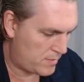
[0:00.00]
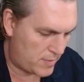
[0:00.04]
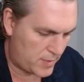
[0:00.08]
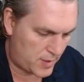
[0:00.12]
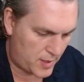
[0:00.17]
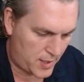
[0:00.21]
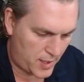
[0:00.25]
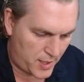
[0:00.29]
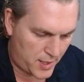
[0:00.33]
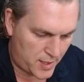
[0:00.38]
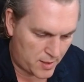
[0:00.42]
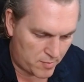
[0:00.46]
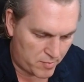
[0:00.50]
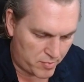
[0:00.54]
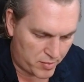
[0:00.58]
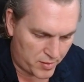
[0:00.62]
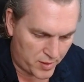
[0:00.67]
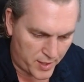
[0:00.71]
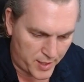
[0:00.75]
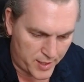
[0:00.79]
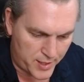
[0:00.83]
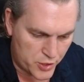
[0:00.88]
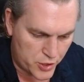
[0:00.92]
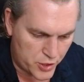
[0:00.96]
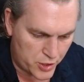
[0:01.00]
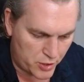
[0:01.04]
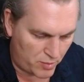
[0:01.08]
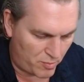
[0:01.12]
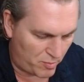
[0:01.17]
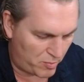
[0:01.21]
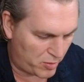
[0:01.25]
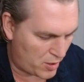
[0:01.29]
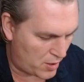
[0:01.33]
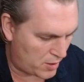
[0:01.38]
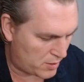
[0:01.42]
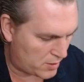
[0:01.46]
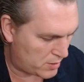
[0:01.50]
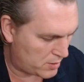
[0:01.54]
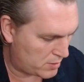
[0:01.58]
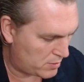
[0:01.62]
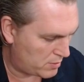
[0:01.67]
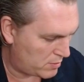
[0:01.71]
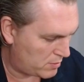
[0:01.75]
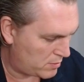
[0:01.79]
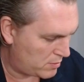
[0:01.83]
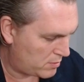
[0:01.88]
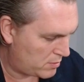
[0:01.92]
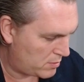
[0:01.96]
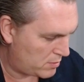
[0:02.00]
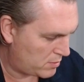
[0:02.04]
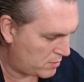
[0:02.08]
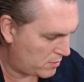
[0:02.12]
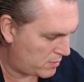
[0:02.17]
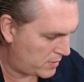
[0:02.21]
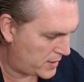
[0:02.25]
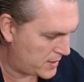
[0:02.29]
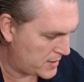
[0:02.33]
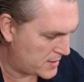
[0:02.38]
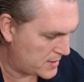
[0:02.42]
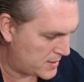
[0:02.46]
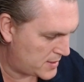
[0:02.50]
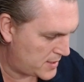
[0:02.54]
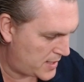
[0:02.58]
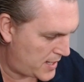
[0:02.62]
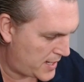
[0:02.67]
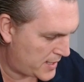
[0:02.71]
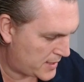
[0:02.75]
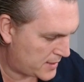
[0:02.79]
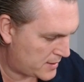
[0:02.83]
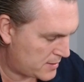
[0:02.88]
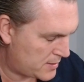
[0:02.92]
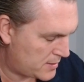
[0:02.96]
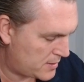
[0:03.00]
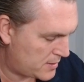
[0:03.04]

he can play shield block when he's attacked.